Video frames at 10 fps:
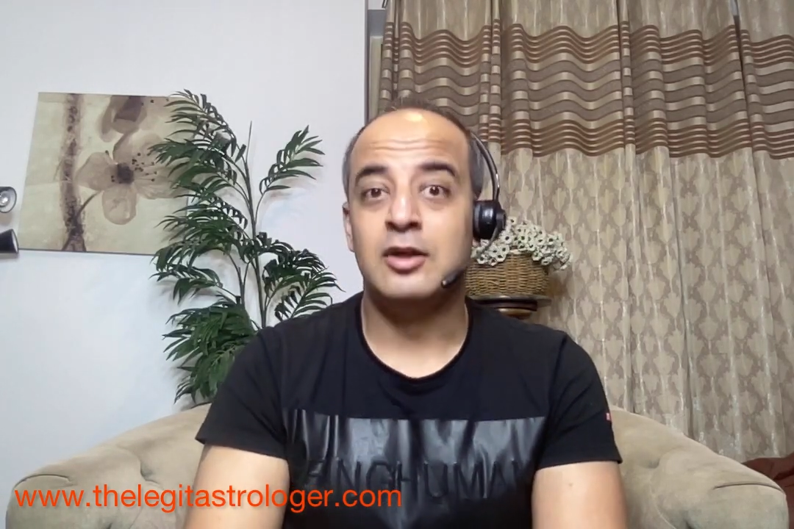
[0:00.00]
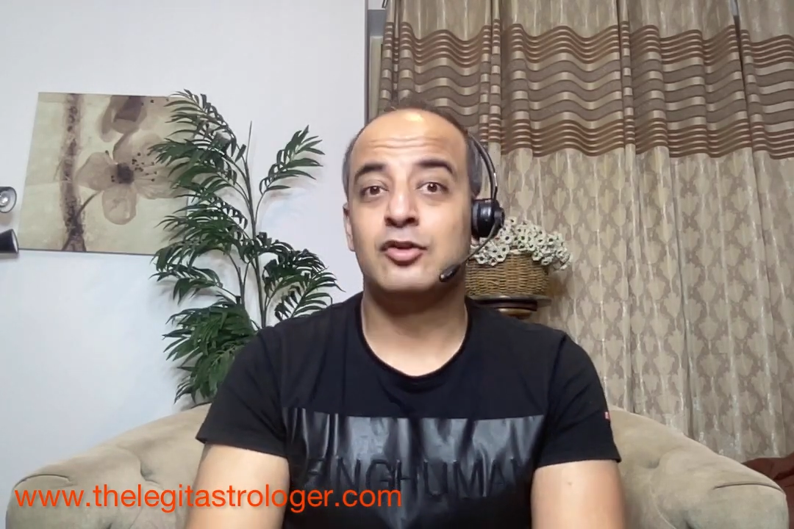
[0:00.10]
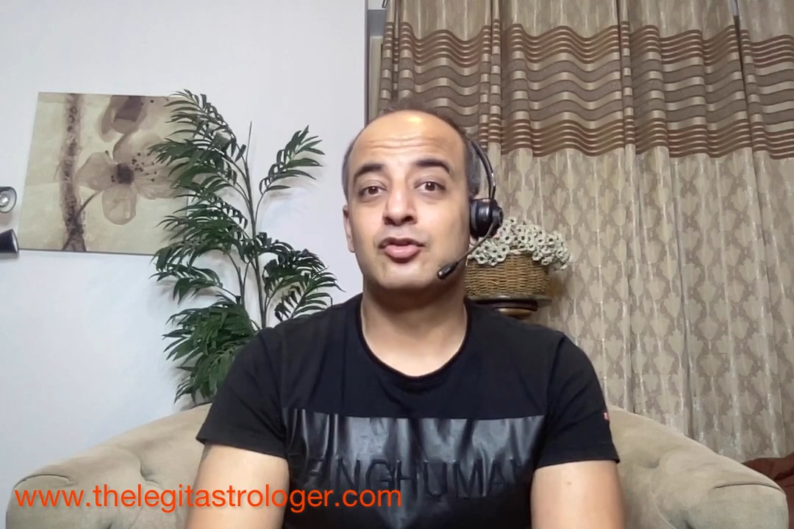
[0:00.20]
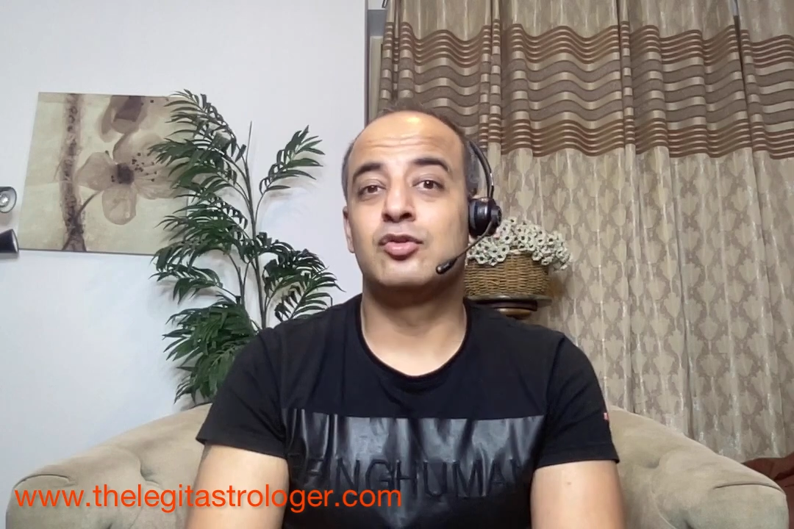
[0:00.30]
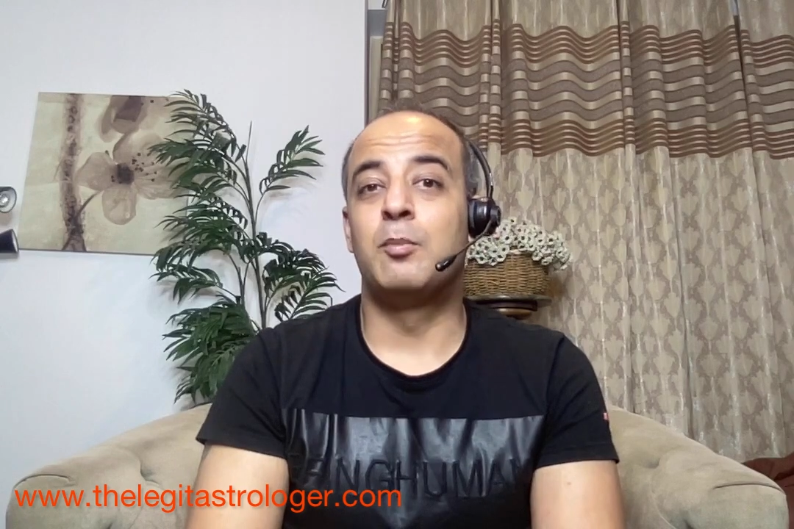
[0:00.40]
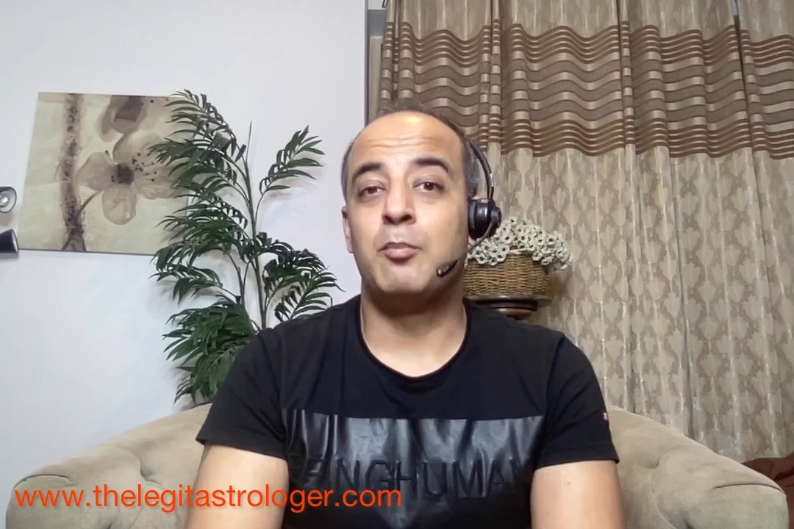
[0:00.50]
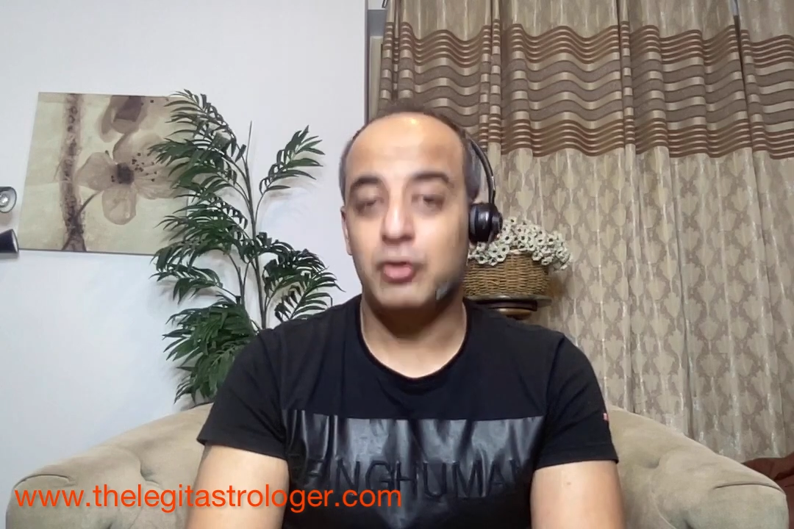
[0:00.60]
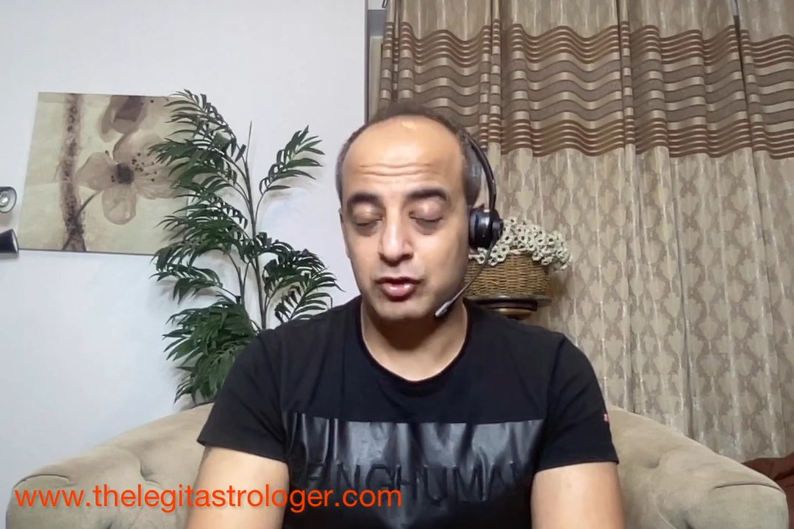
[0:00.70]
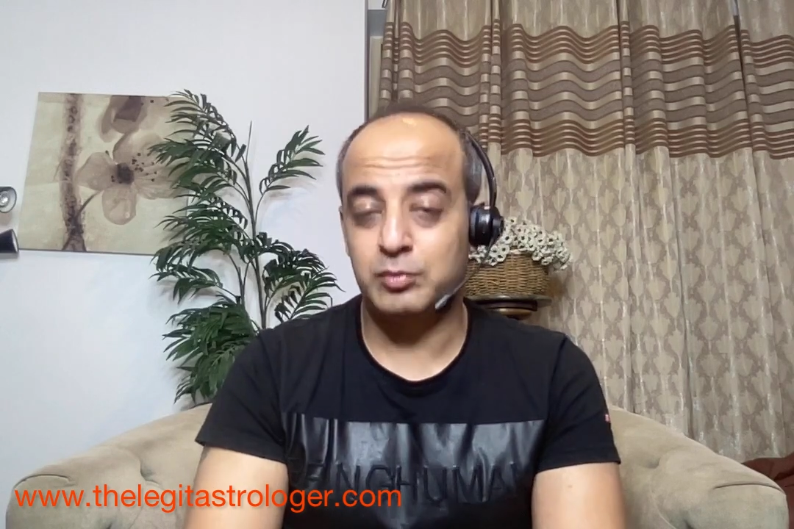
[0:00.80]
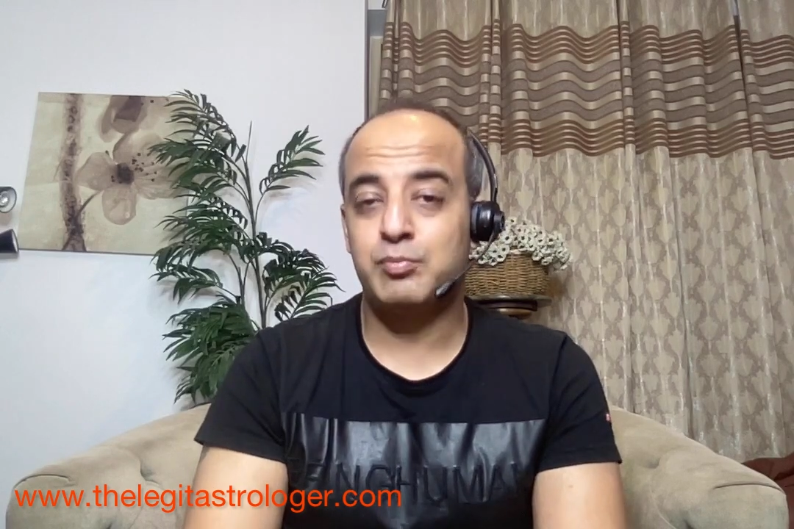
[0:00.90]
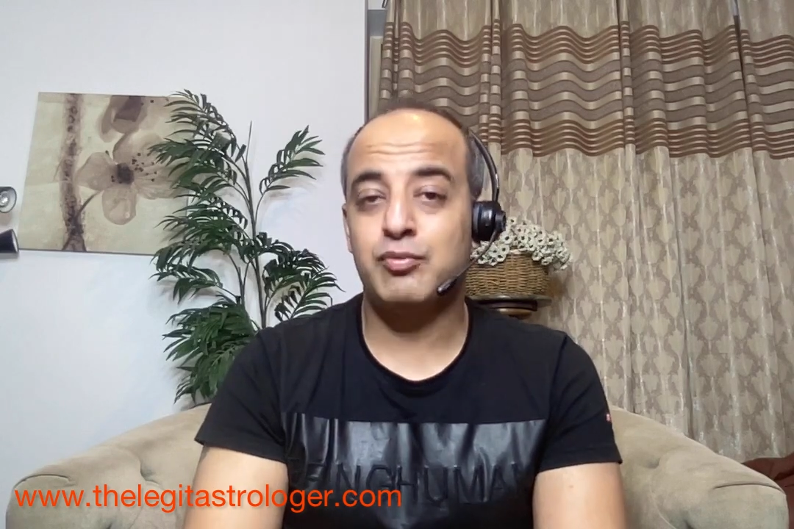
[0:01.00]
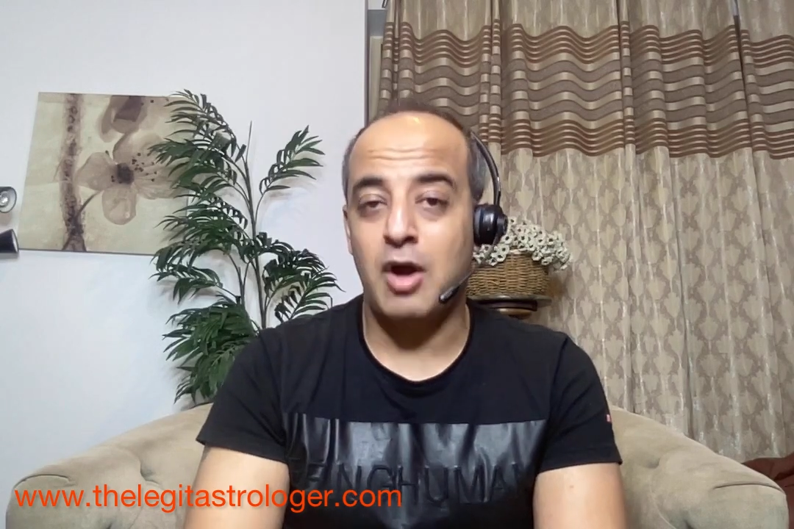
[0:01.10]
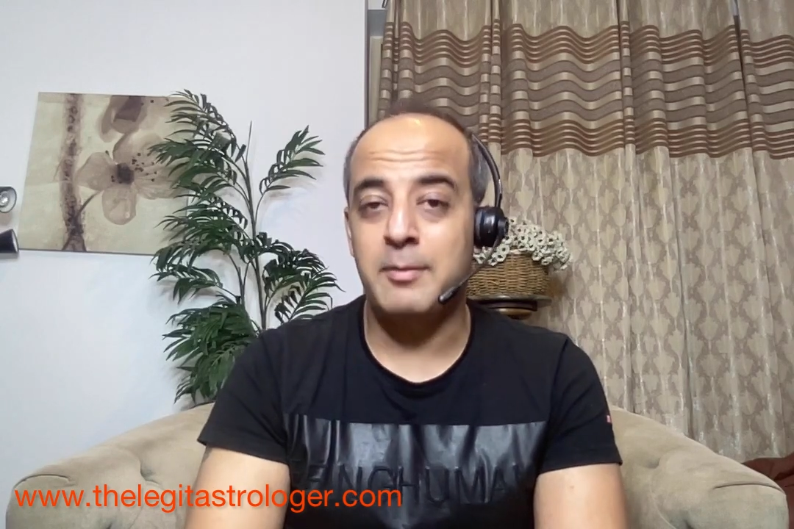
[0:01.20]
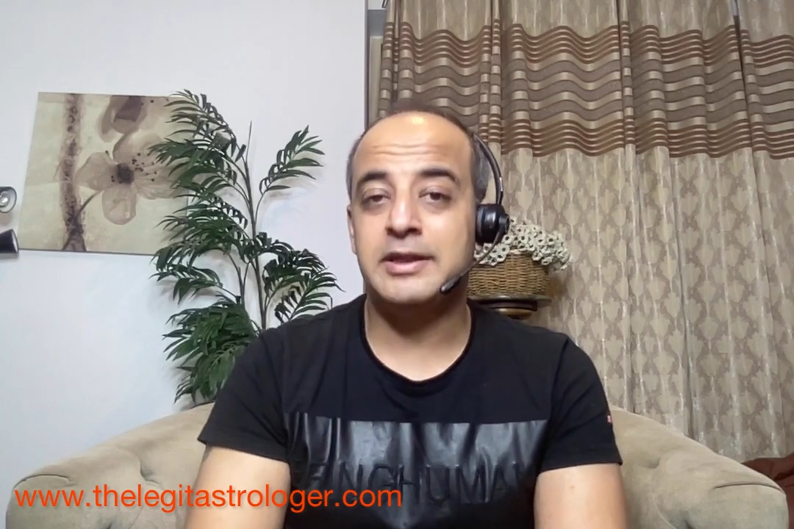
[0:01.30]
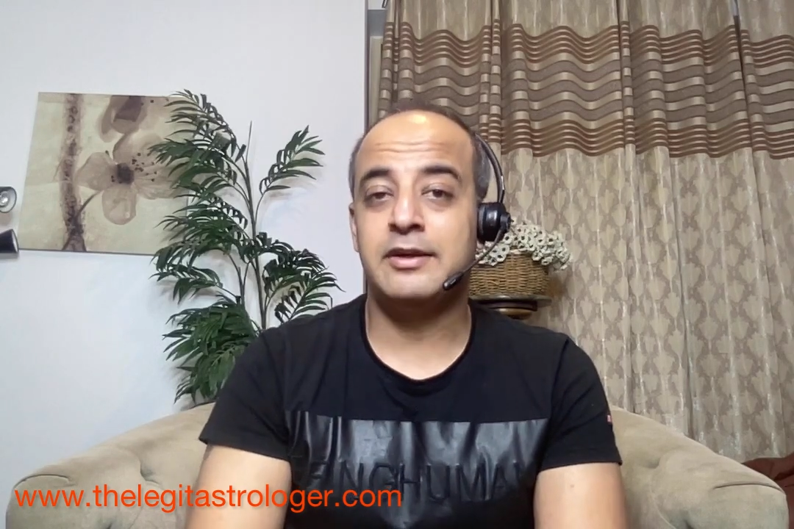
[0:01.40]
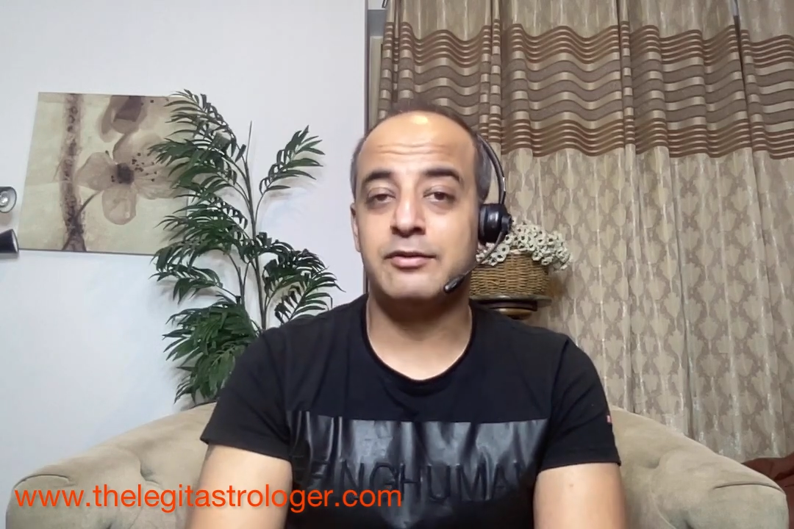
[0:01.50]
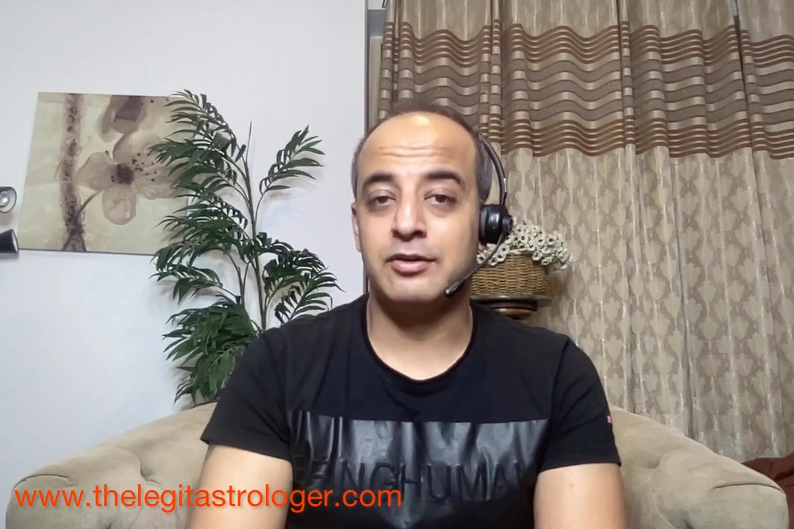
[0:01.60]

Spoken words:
So most prominent